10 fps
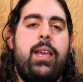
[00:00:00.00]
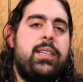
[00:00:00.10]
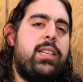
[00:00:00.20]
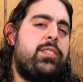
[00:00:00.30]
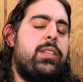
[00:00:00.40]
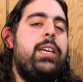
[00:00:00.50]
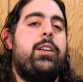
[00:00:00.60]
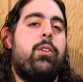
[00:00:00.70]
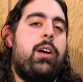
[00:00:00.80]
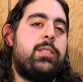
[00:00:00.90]
Essentially a
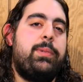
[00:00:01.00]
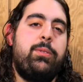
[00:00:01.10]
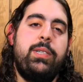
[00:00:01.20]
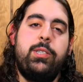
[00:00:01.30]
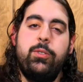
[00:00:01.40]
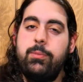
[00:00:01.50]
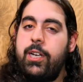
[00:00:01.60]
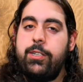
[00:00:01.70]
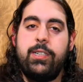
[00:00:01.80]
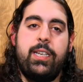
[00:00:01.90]
cross between Tomb
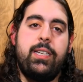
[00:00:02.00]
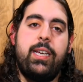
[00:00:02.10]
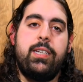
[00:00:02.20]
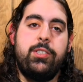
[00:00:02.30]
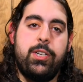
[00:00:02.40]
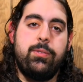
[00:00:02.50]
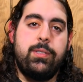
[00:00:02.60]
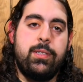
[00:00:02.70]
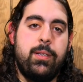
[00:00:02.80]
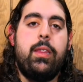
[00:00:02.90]
Raider and Indiana
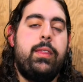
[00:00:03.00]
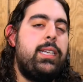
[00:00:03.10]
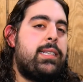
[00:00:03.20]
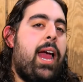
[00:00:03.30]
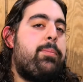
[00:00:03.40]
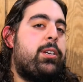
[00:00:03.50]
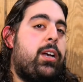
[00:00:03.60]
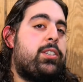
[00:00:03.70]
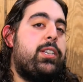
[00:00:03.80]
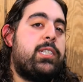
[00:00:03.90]
Jones, these high
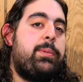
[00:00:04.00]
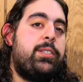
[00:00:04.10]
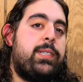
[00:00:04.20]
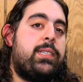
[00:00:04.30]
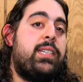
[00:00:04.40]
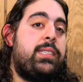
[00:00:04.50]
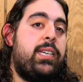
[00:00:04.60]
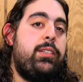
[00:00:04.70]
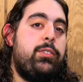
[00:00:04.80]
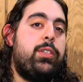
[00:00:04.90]
production experiences
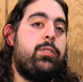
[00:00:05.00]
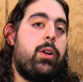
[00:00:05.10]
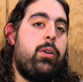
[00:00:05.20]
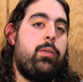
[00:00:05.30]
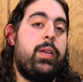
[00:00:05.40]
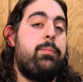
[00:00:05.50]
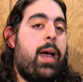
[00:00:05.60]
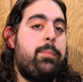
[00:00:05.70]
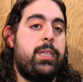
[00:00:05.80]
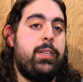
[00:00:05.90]
continued to grow in
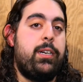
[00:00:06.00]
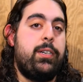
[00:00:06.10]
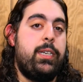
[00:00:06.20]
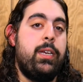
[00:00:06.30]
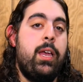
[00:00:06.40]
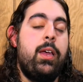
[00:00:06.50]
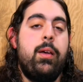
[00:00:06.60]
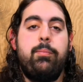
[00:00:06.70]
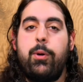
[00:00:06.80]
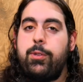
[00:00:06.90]
popularity
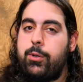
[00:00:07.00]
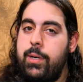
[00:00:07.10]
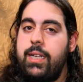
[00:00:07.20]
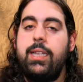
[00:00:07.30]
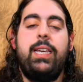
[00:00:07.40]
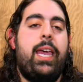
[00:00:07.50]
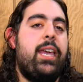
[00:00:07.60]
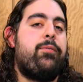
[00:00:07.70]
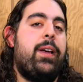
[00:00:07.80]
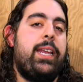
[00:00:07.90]
both critically
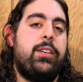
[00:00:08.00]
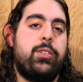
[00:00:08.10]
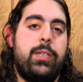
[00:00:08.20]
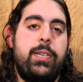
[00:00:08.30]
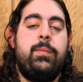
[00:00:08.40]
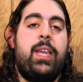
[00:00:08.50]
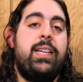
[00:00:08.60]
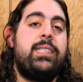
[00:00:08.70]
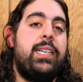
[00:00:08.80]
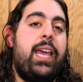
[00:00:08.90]
and financially.
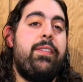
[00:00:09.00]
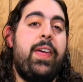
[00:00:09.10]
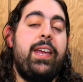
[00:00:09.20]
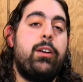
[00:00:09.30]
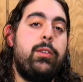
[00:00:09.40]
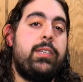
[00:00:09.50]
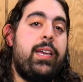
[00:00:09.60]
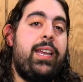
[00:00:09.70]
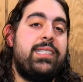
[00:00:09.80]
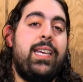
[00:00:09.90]
And today, they are looked
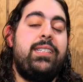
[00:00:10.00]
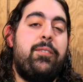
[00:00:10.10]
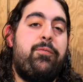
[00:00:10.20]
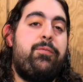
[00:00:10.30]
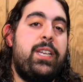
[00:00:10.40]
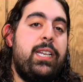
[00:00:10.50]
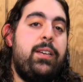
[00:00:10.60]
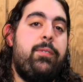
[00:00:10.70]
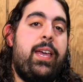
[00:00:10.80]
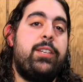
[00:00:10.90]
at as a
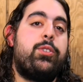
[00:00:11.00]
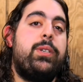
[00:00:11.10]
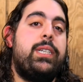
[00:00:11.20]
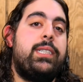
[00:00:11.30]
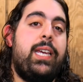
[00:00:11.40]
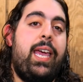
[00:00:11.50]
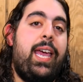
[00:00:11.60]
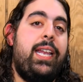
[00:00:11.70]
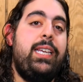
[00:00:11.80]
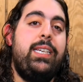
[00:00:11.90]
definitive entry into
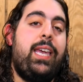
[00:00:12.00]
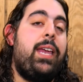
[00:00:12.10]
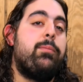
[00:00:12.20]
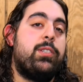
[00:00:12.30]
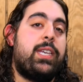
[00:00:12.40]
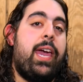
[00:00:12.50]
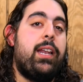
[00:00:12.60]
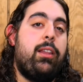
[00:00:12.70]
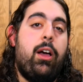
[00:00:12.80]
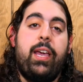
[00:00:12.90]
any gamer's
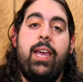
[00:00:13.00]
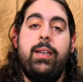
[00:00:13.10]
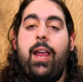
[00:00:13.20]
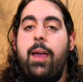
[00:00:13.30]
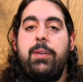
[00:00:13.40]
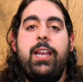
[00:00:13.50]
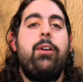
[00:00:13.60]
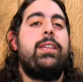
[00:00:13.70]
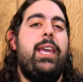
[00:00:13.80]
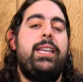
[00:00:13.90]
catalog, and I mean, how
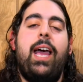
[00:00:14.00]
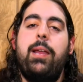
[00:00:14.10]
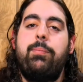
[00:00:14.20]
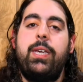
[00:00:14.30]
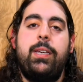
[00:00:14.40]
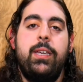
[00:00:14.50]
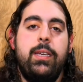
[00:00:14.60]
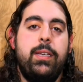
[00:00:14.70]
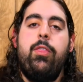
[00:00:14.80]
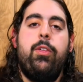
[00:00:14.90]
could they not be?
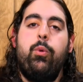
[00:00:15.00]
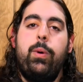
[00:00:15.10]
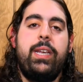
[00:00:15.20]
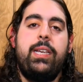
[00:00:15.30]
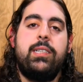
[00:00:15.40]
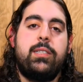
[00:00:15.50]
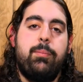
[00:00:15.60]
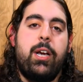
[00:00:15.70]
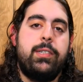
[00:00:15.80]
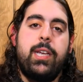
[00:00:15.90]
The witty,
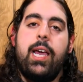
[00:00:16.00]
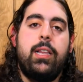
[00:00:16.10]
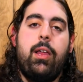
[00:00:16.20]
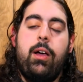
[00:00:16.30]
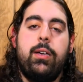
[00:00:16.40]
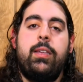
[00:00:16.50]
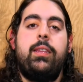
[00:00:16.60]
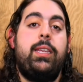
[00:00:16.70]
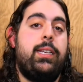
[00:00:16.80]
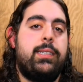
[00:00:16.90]
smart dialogue,
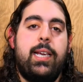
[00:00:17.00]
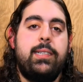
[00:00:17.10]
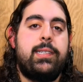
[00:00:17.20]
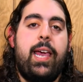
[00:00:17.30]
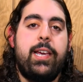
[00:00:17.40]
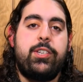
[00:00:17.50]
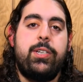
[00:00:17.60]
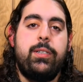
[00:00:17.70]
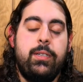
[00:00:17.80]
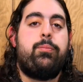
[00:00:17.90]
the intense action,